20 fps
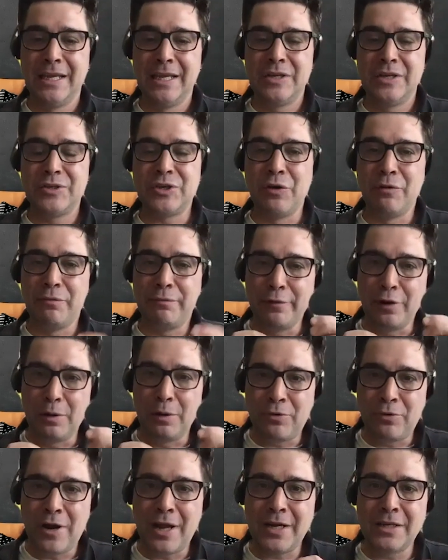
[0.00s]
So for a
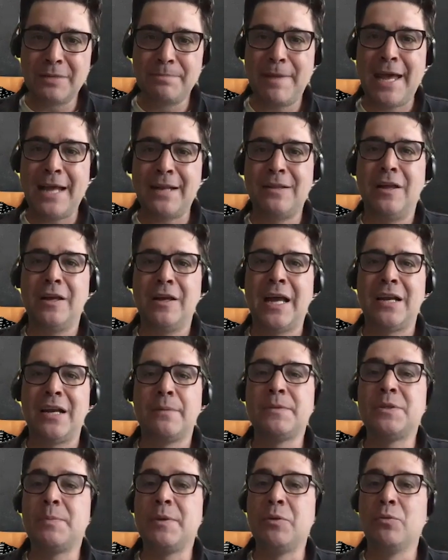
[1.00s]
product backlog item
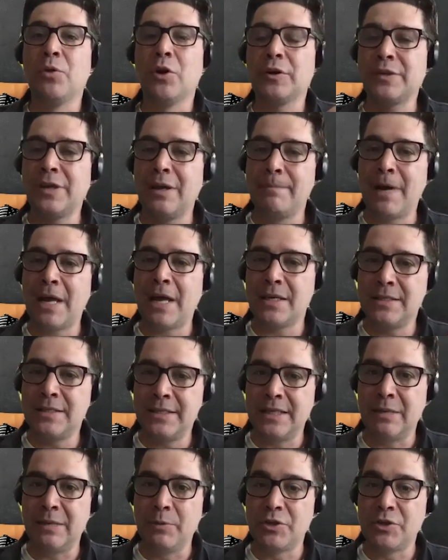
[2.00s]
to be worked on by the team,